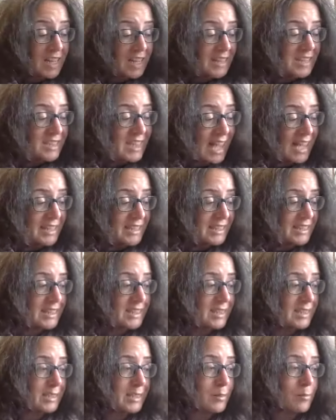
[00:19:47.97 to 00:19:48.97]
Sadness
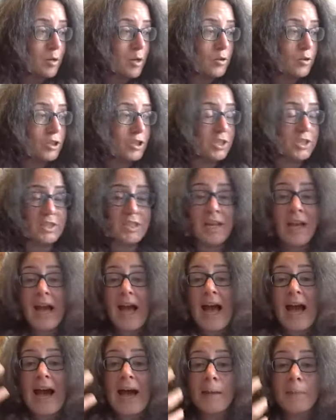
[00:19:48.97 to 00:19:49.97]
is an emotion.
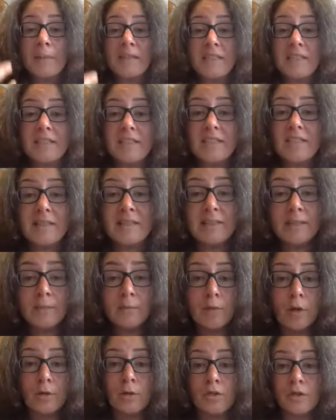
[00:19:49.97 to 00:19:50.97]
Happiness is an
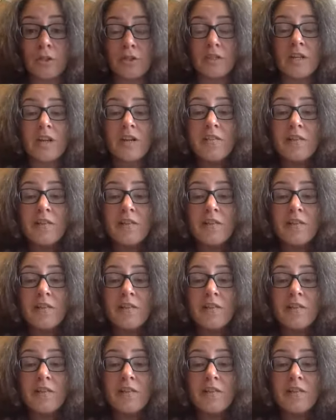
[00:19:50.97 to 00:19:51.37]
emotion.